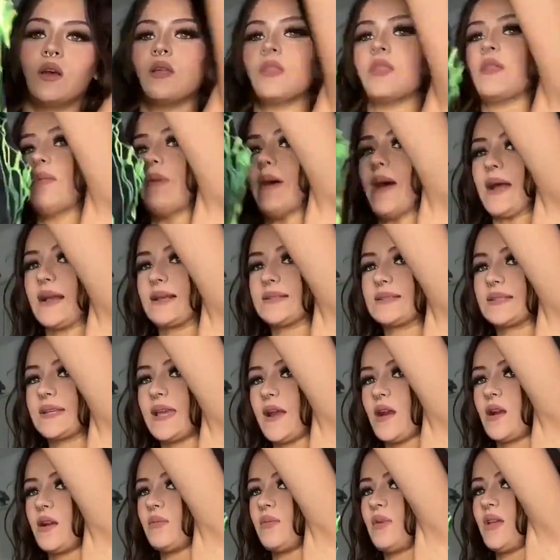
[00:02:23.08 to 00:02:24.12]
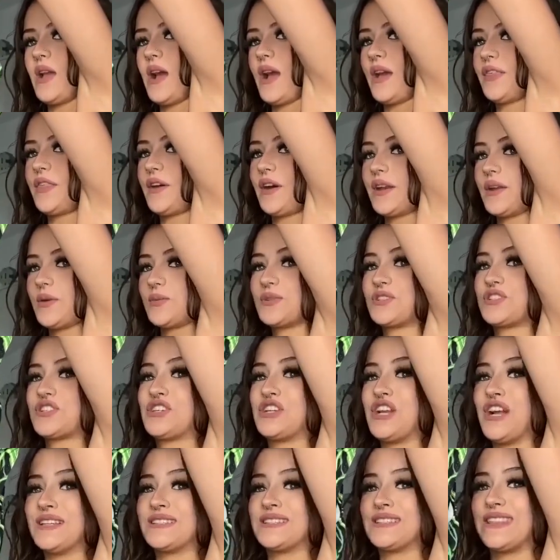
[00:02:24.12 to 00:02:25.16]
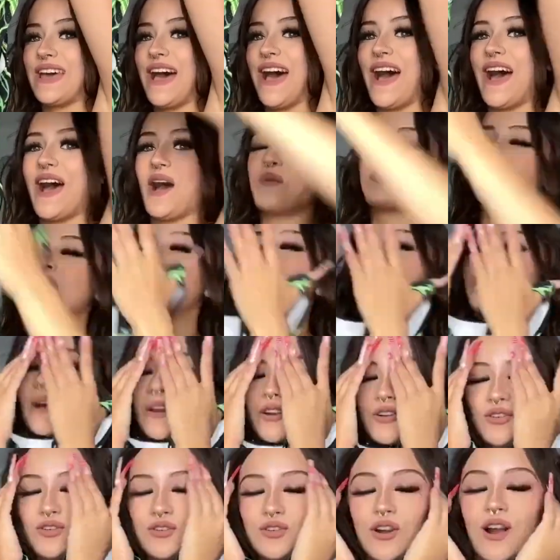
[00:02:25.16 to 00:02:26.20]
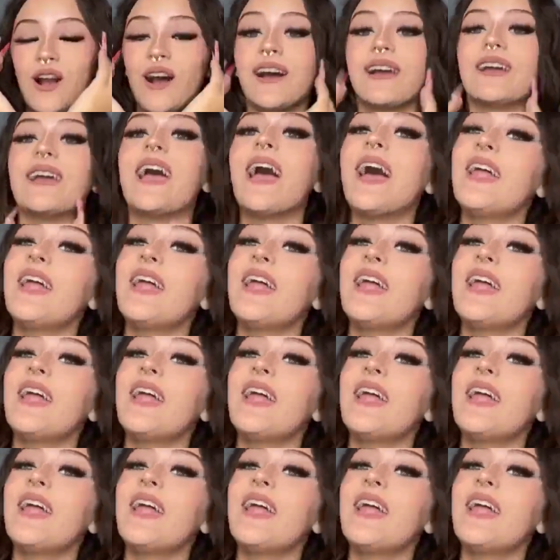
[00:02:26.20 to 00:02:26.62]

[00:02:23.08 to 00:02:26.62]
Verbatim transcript: The back scared me. I thought it was just that. I was about to cry.